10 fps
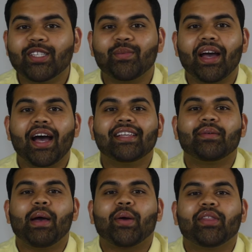guys
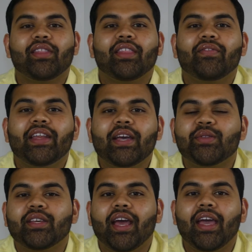i'm back with another video
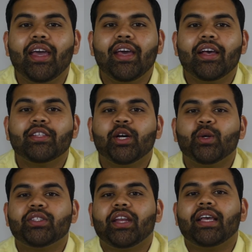today
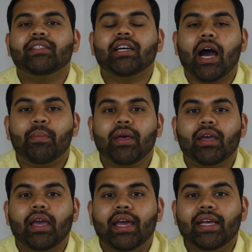so today's
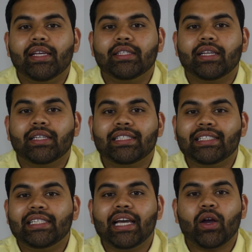topic is
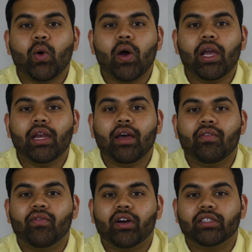Sia coin
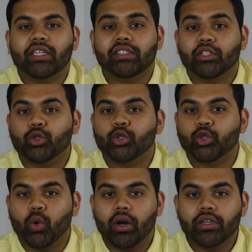versus
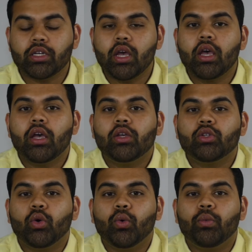Storj
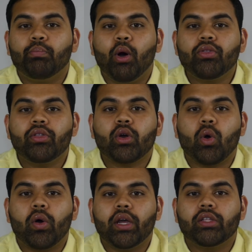so both of the
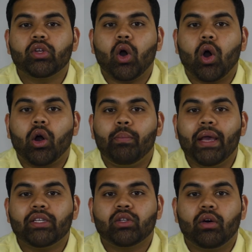coins are
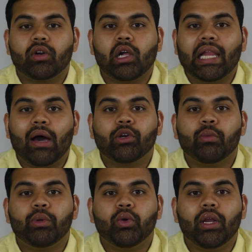based on cloud
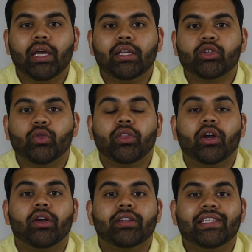computing so
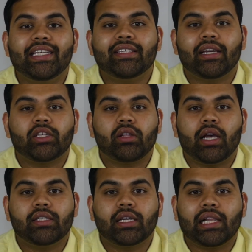they're
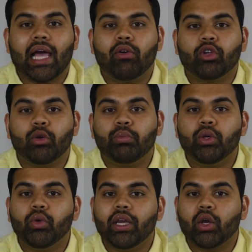decentralized cloud
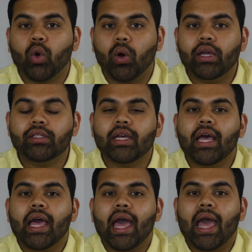computing coins
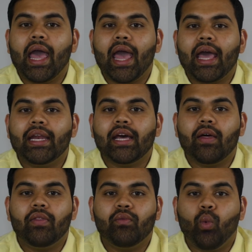and
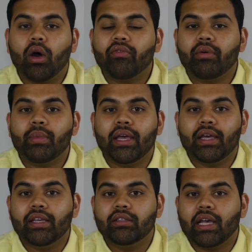one of them
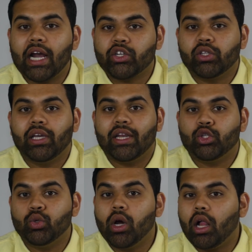is actually
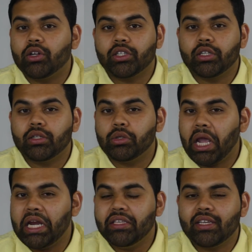at two dollars
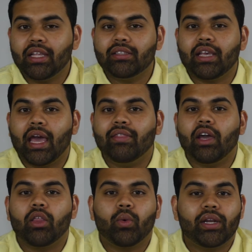and eighty cents, and
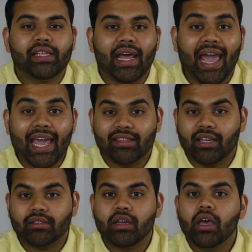the other one is at eight
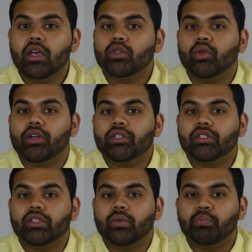cents. So
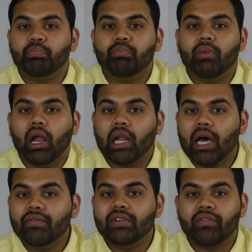there's a
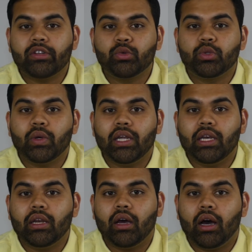lot of difference
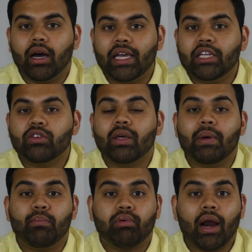between uh, each of them
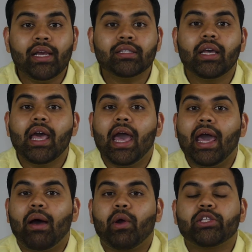in price,
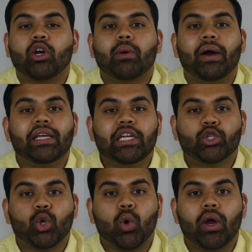and I want to talk about
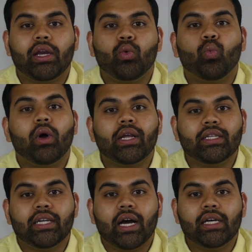each coin, what
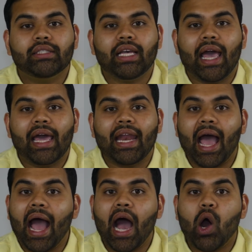it does, and
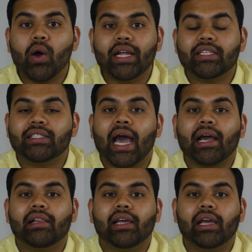how it's
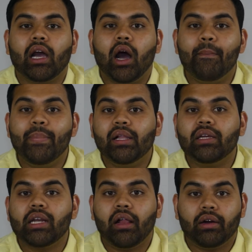tackling a
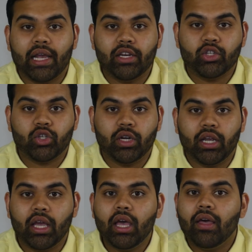billion dollar
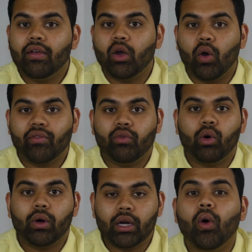industry going
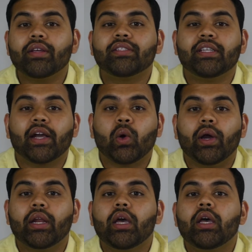forward. Sia Coin.